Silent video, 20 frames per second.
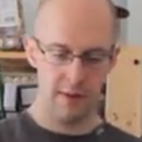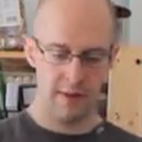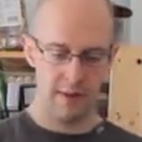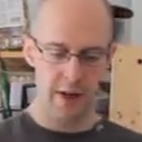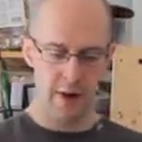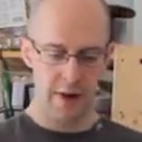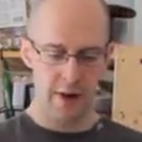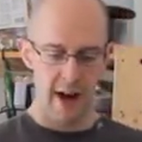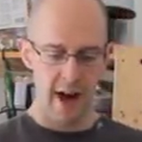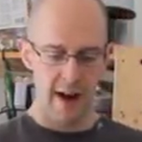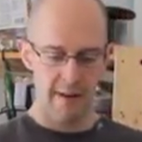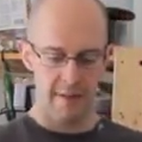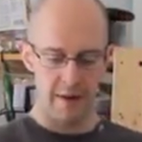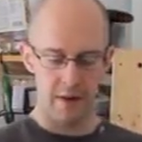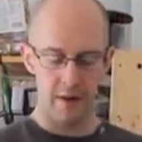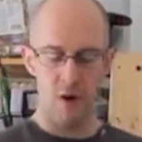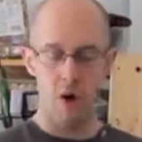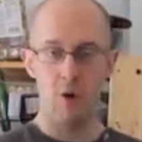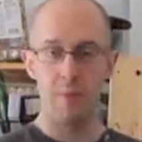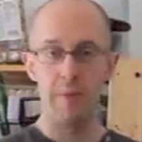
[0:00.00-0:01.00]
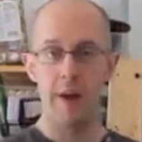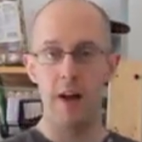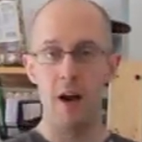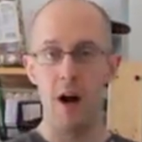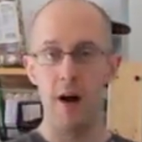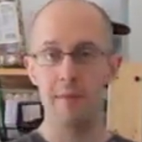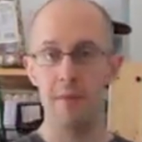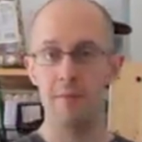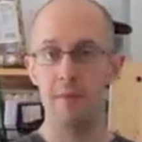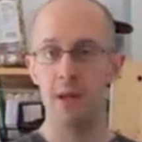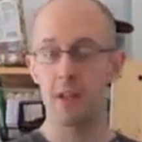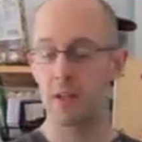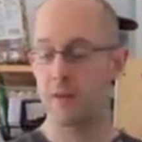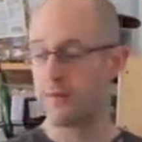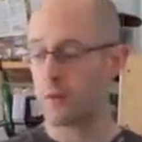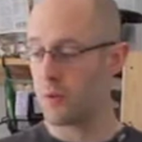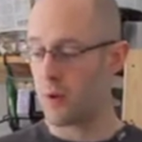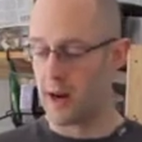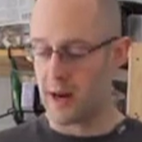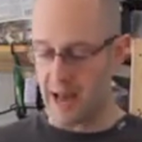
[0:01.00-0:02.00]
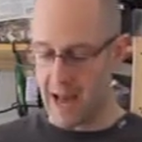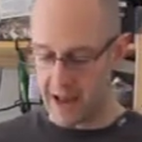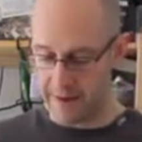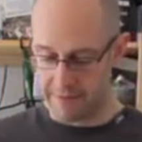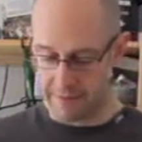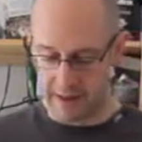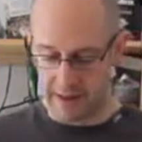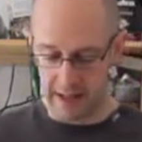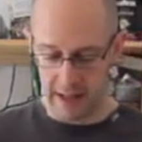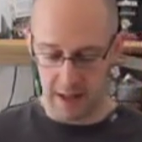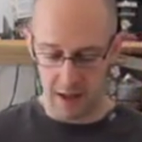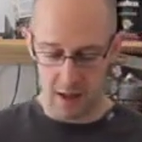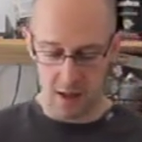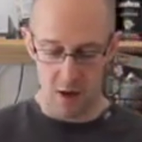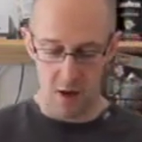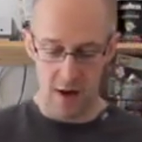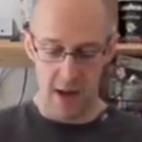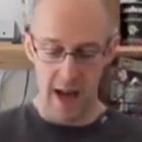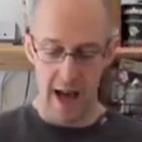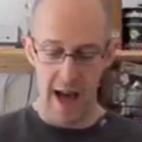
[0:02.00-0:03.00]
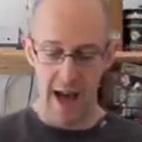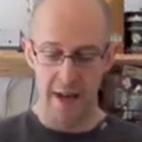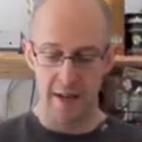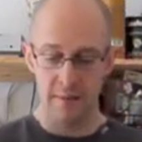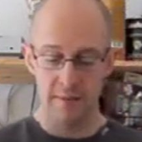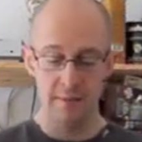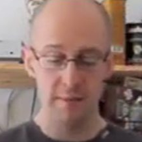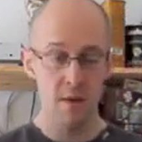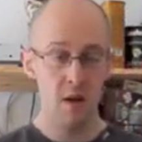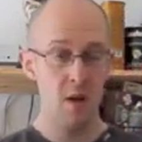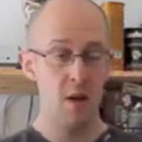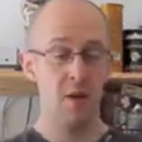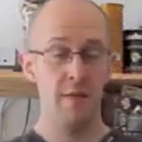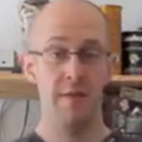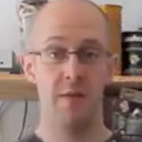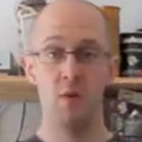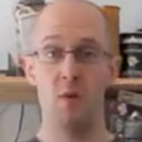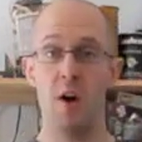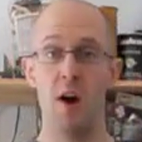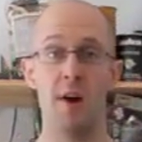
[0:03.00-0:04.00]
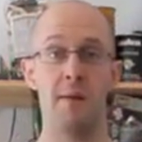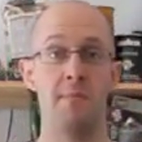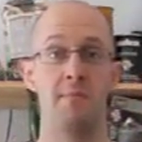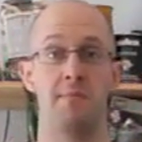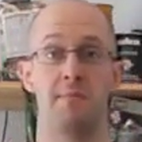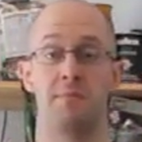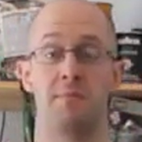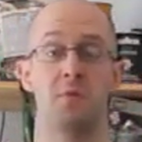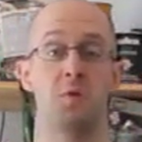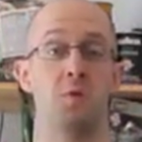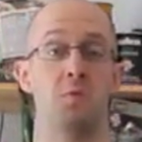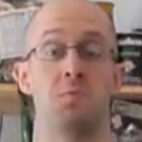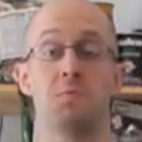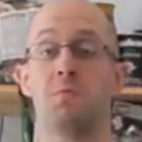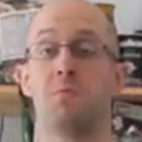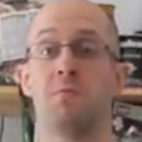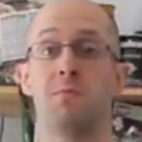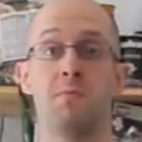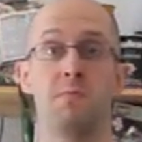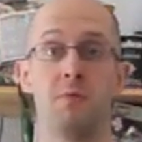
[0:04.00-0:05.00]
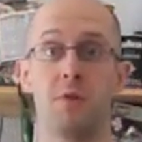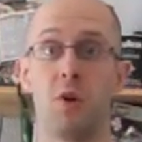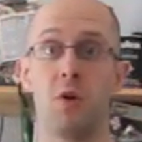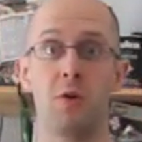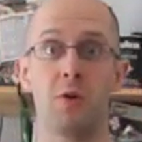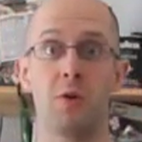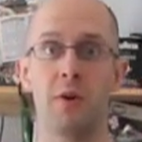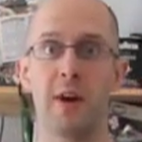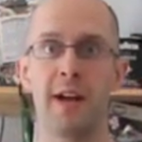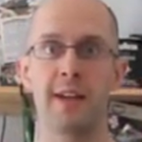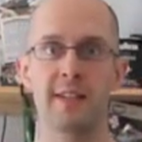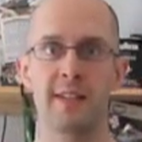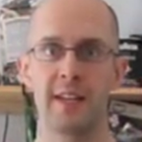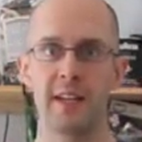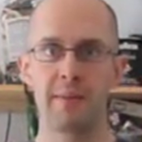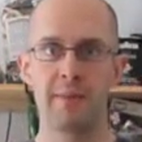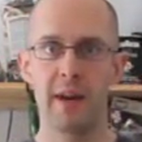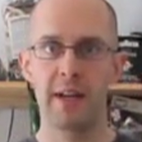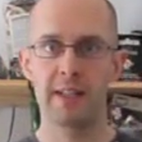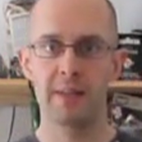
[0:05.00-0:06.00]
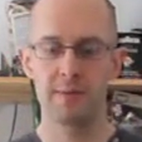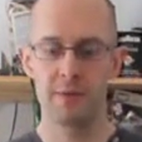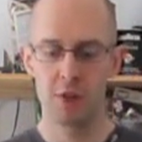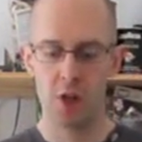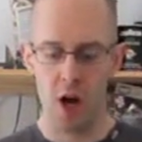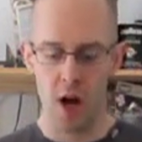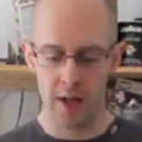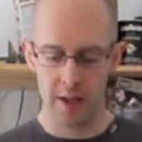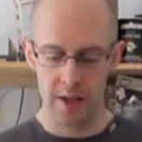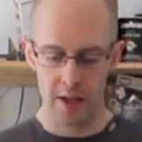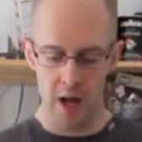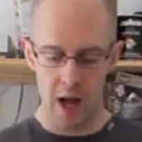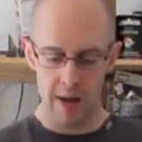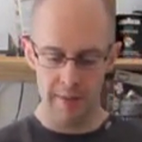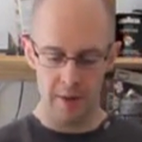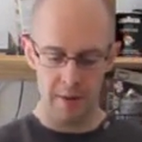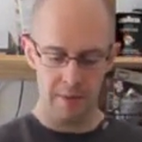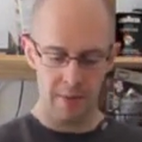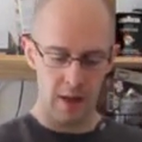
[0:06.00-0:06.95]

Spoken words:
There you have it, homemade almond milk. If you want to add vanilla, go ahead. You want to go crazy and make some chocolate almond